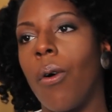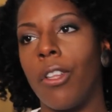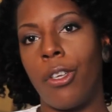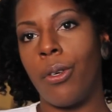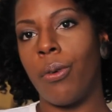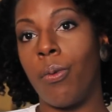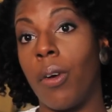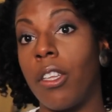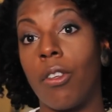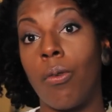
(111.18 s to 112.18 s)
two,
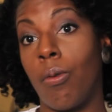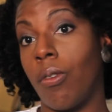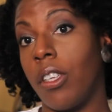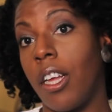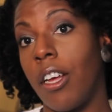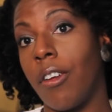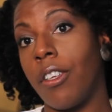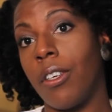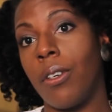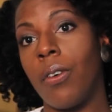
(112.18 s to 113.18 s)
what schools they go
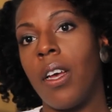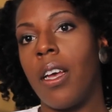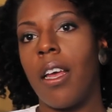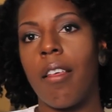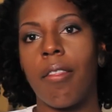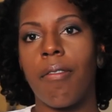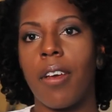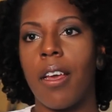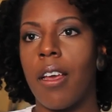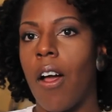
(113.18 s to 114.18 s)
to, and
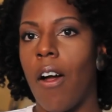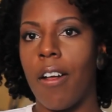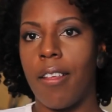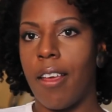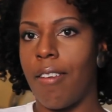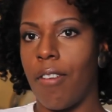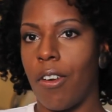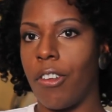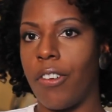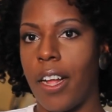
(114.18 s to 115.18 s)
three, are they even
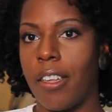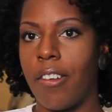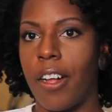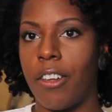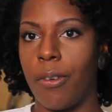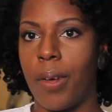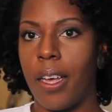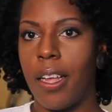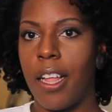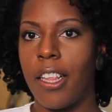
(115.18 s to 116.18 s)
on track to
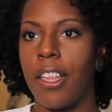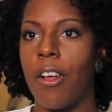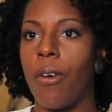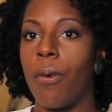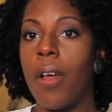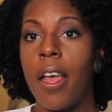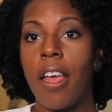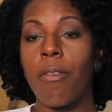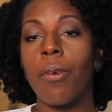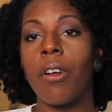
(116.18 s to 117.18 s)
graduate? And so,
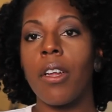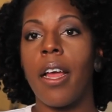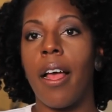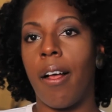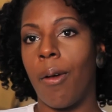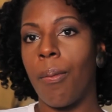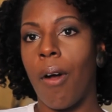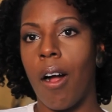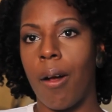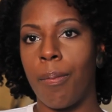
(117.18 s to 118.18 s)
if we're going to help
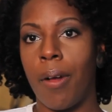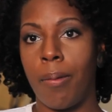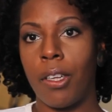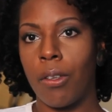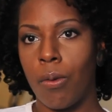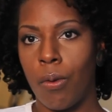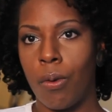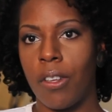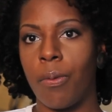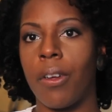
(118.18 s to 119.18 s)
our public
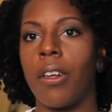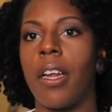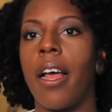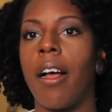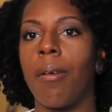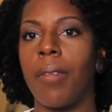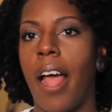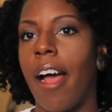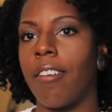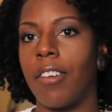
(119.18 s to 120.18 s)
schools, if we're going to help
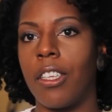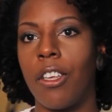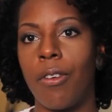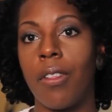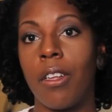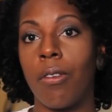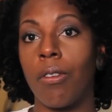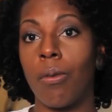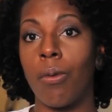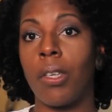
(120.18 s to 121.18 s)
the at risk youth in those
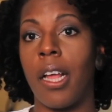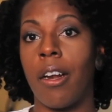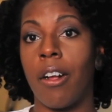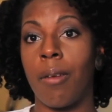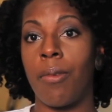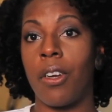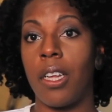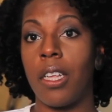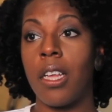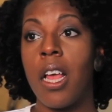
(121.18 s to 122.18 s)
schools and our
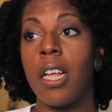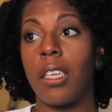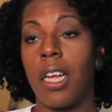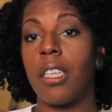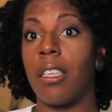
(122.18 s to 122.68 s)
communities, let's